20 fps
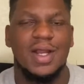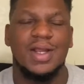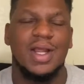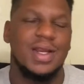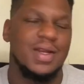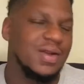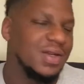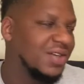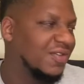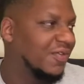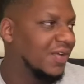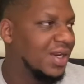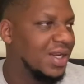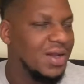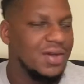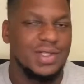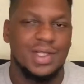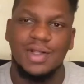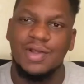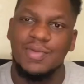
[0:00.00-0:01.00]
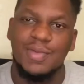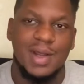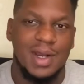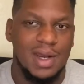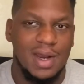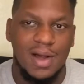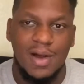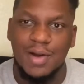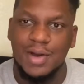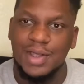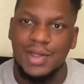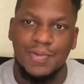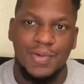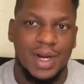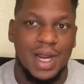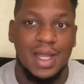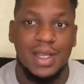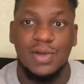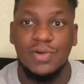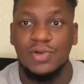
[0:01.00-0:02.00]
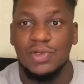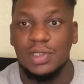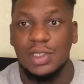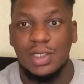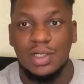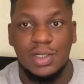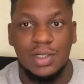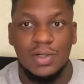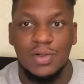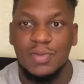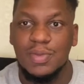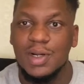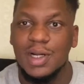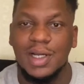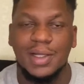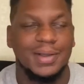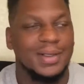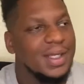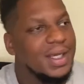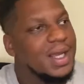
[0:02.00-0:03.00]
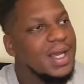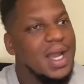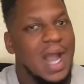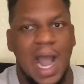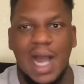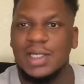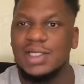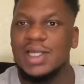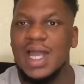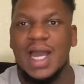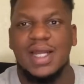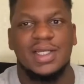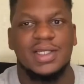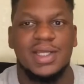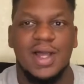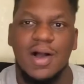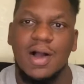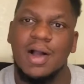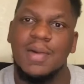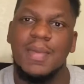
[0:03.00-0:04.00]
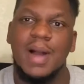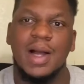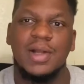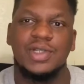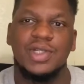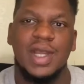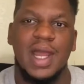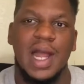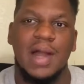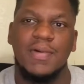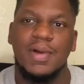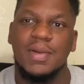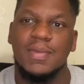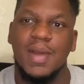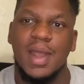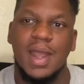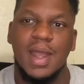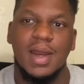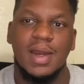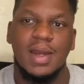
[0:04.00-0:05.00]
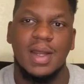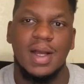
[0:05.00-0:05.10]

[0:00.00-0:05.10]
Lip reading: I know this video is a little bit longer than what I usually do, but I just had to talk about Chadwick, man.